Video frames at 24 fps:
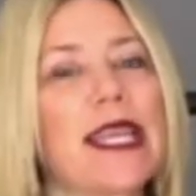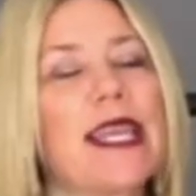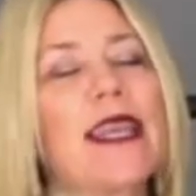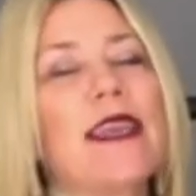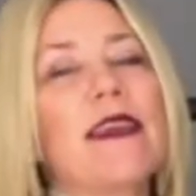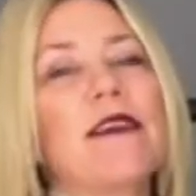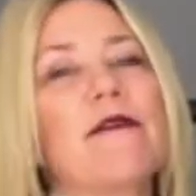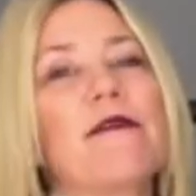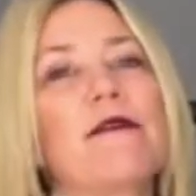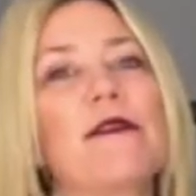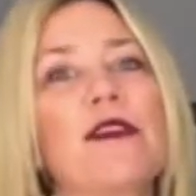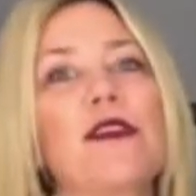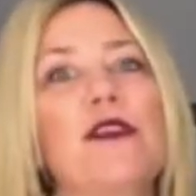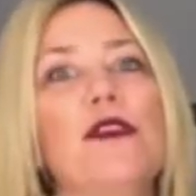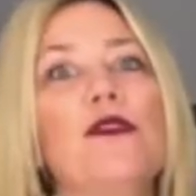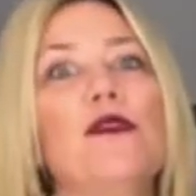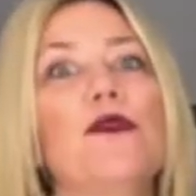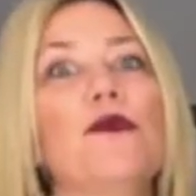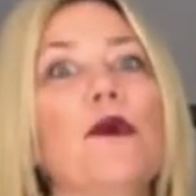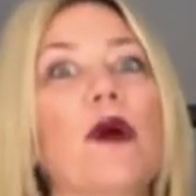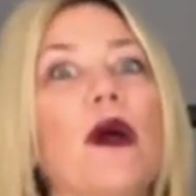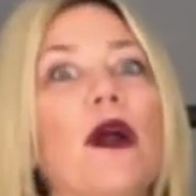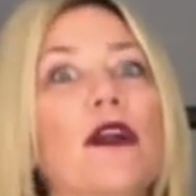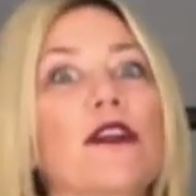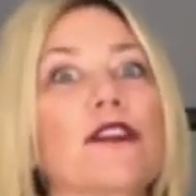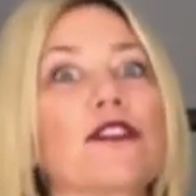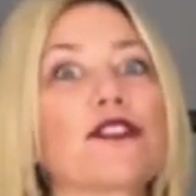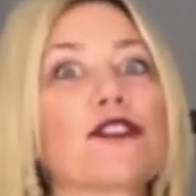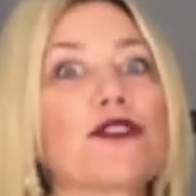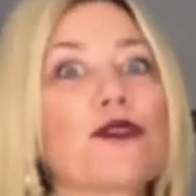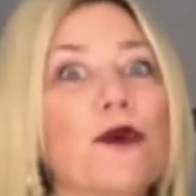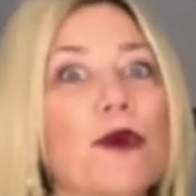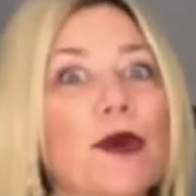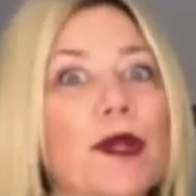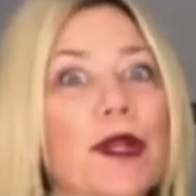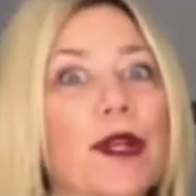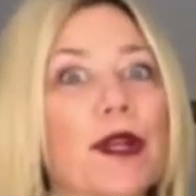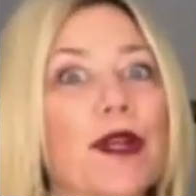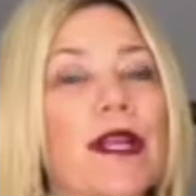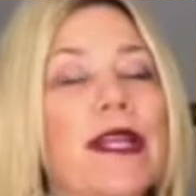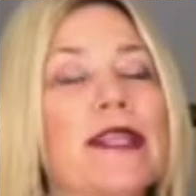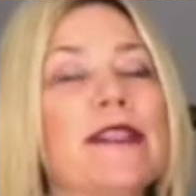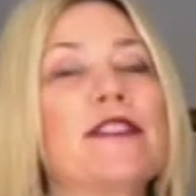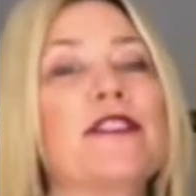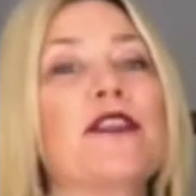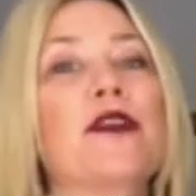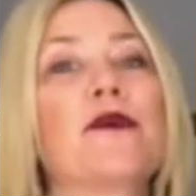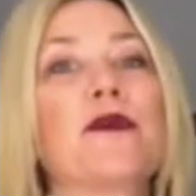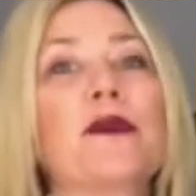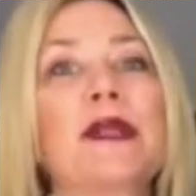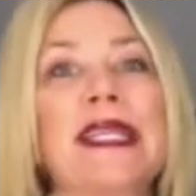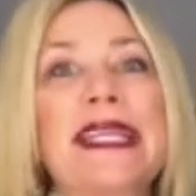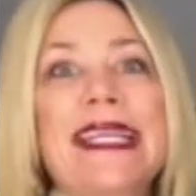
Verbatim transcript: if you are shorter and don't